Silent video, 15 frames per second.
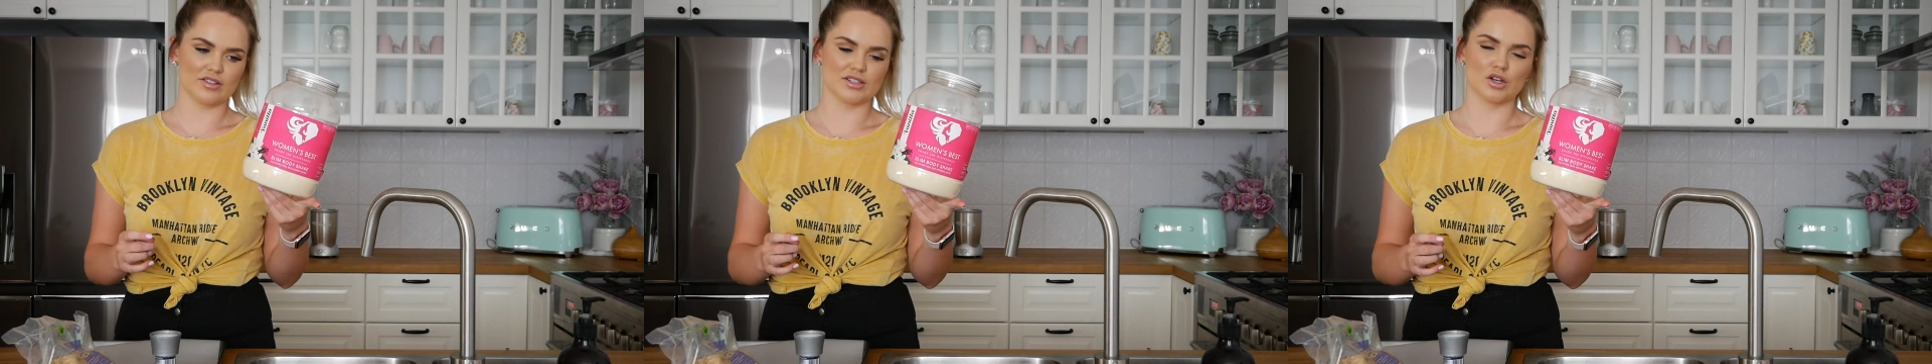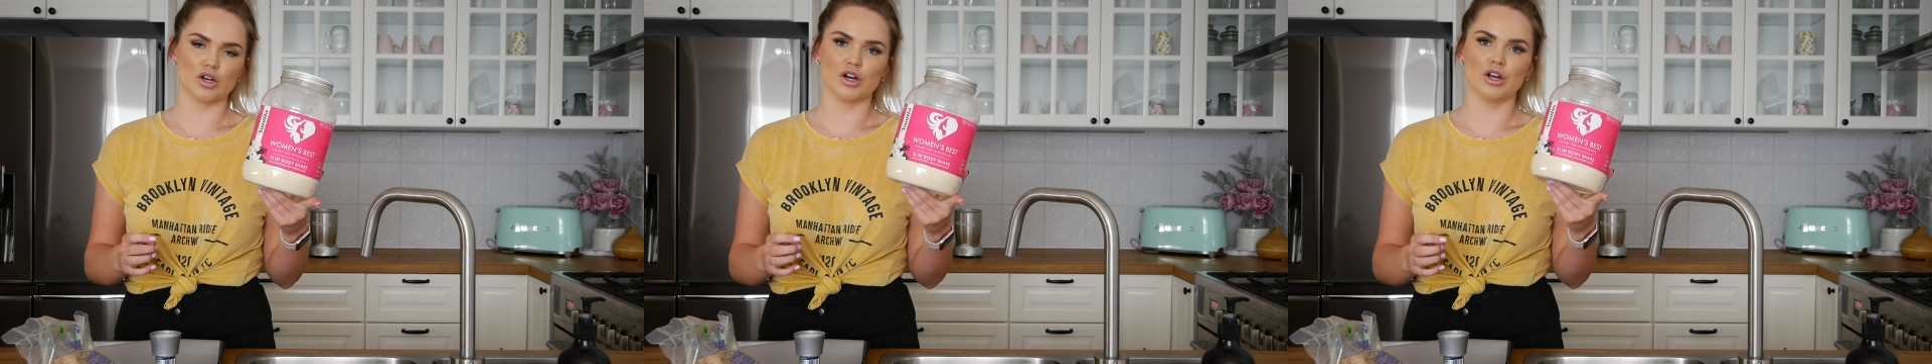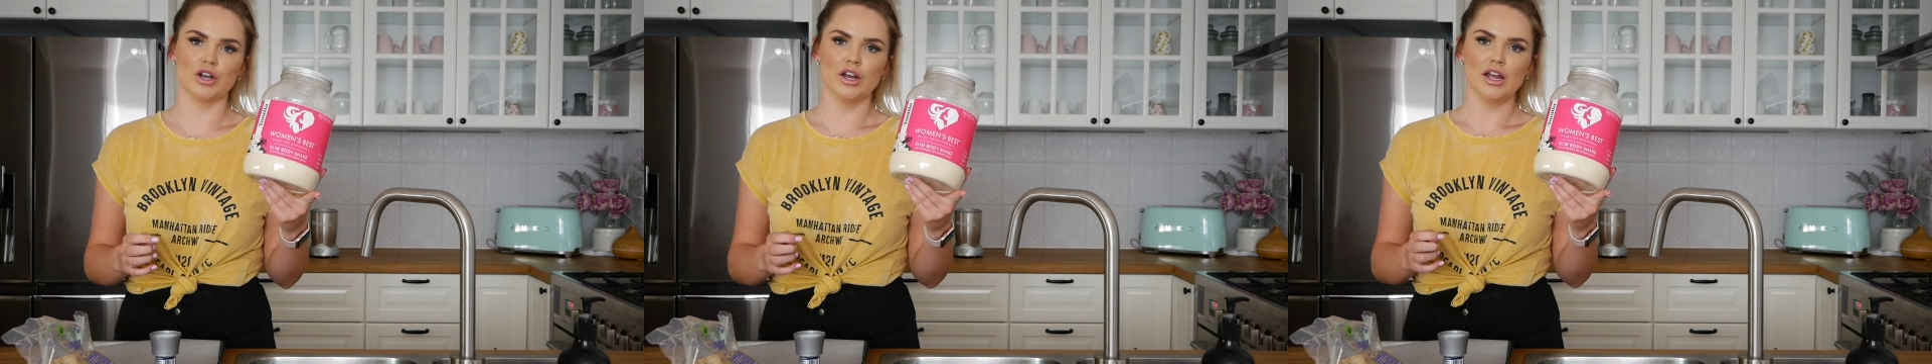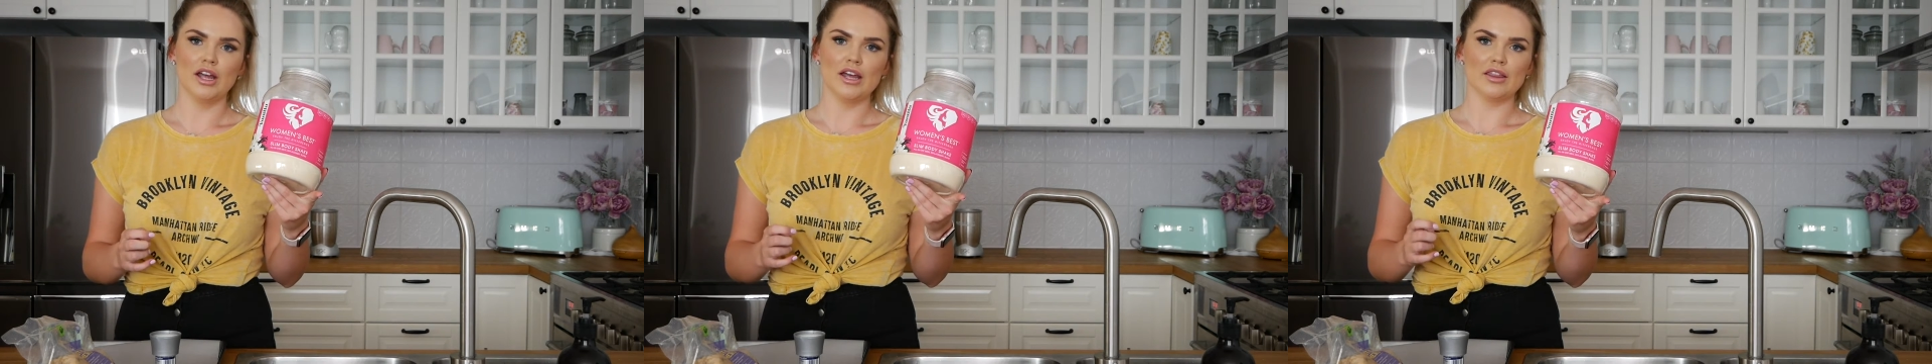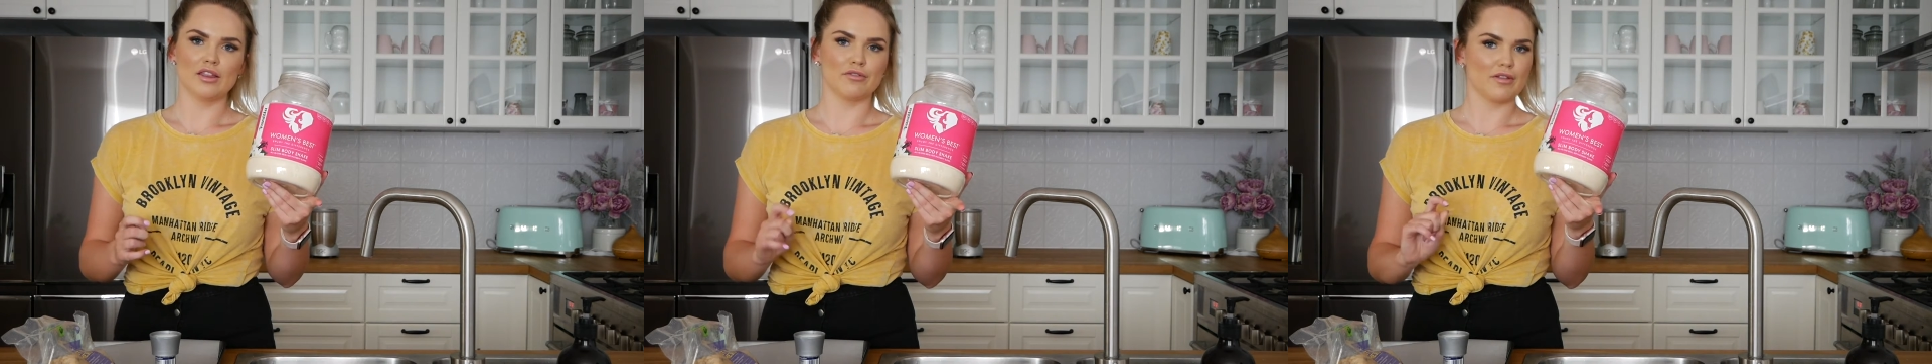It's got
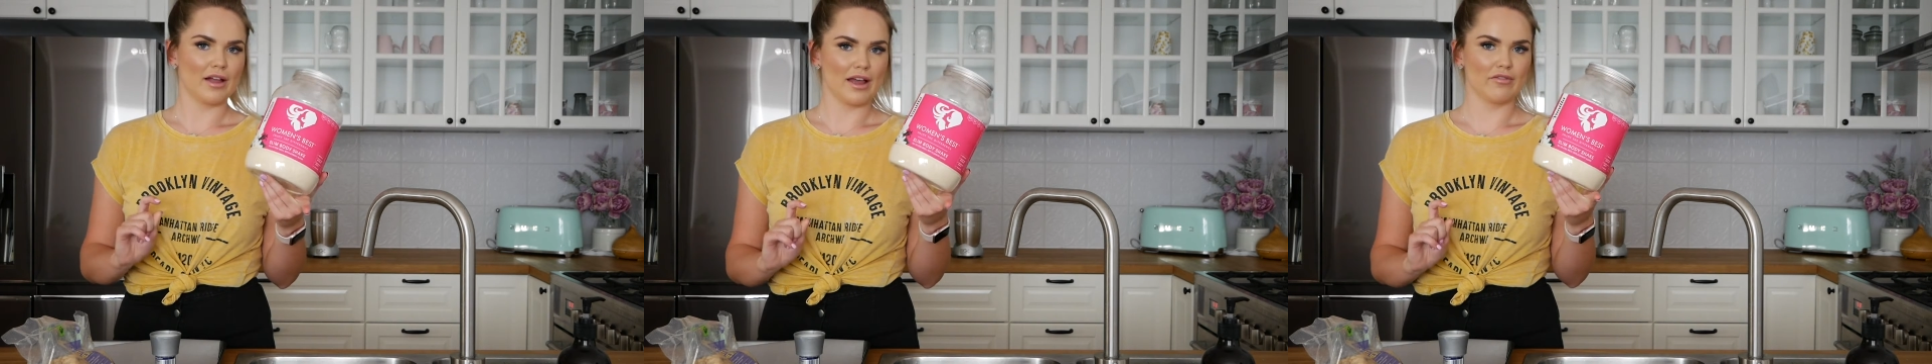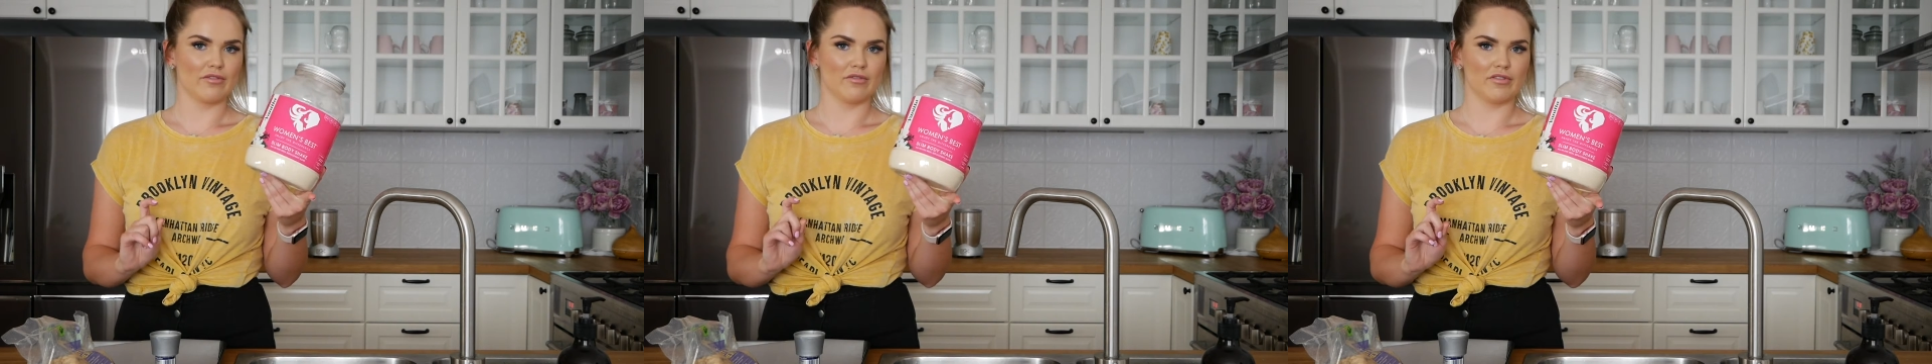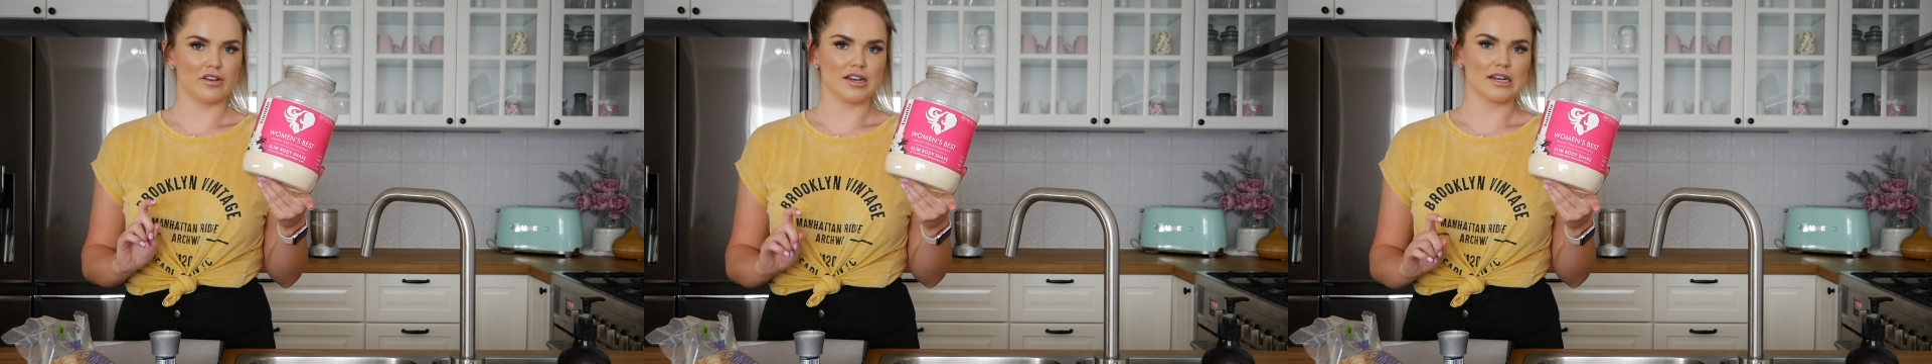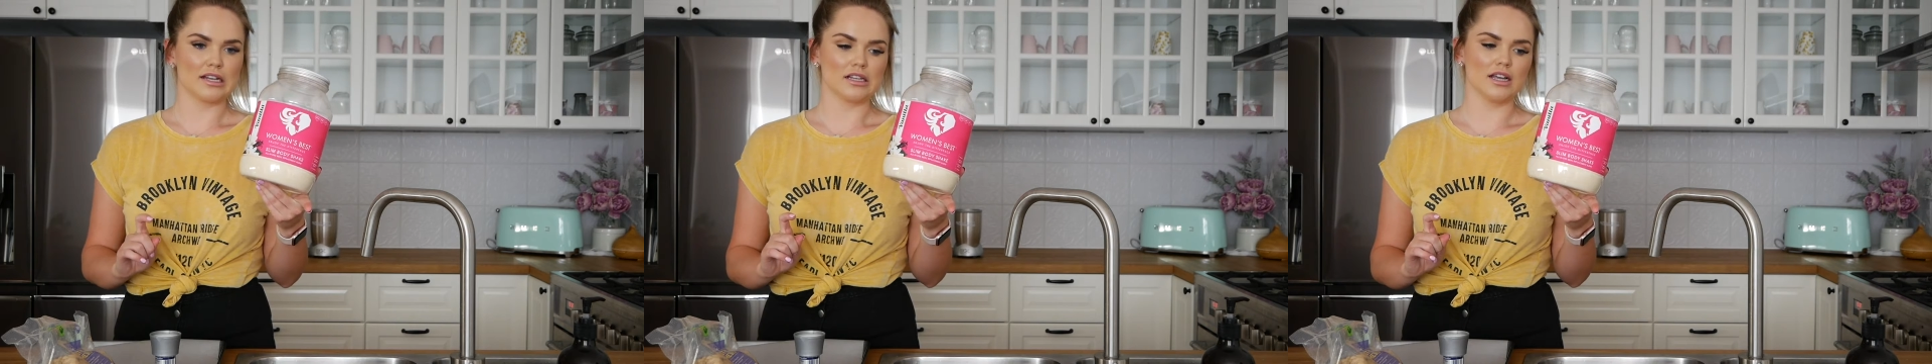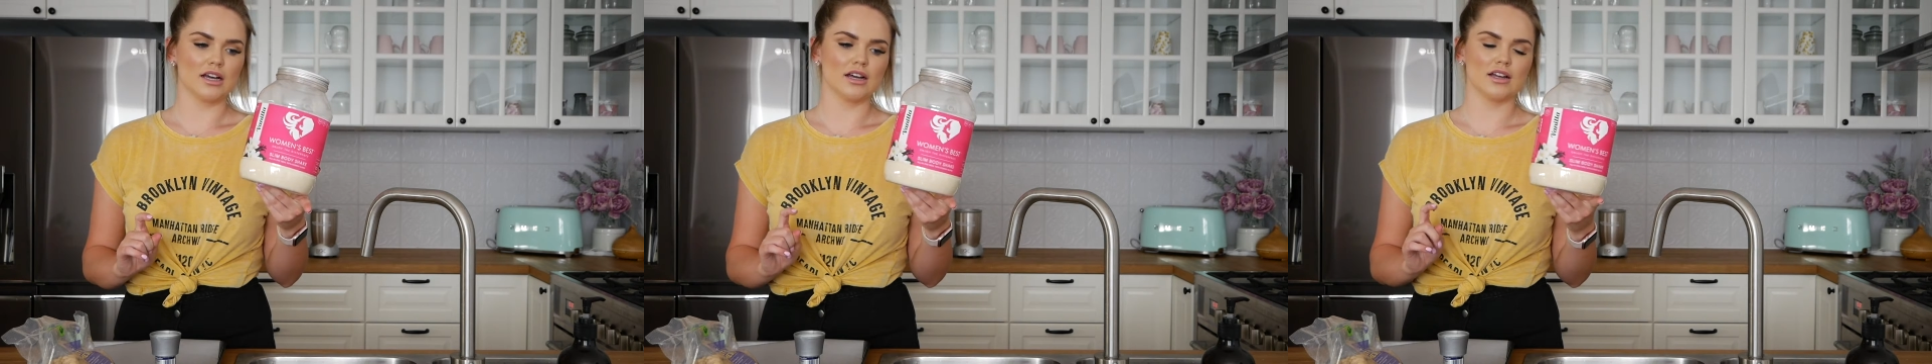the flavor
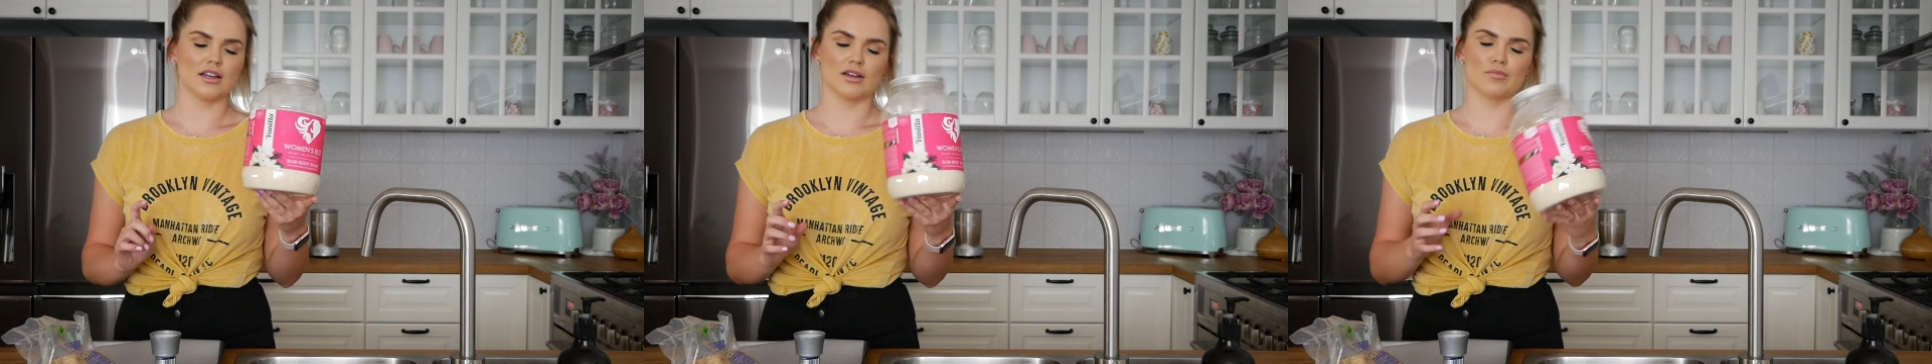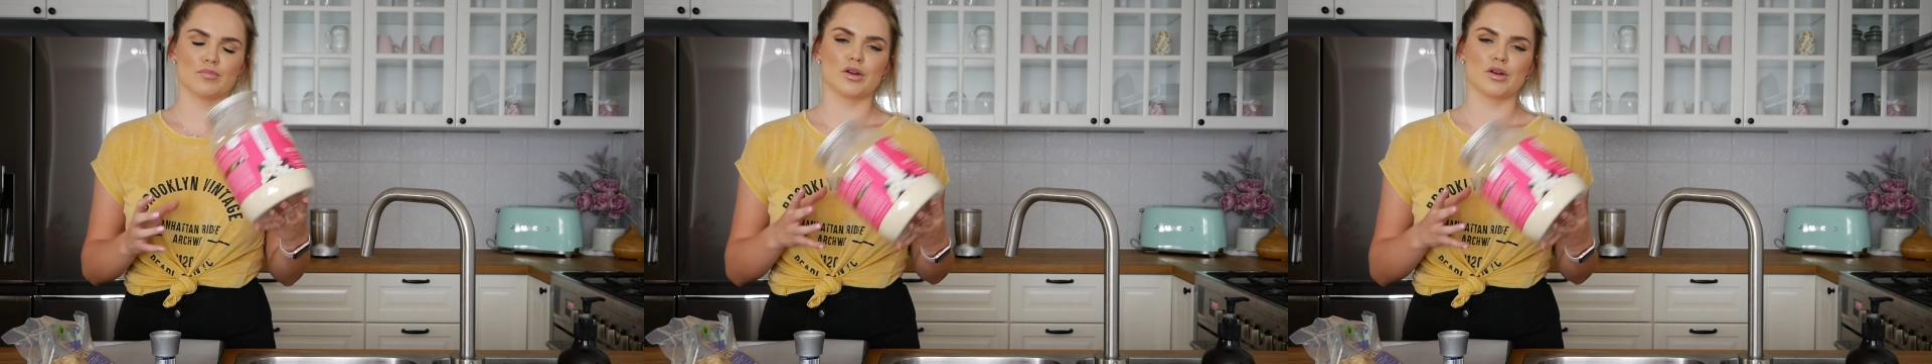vanilla.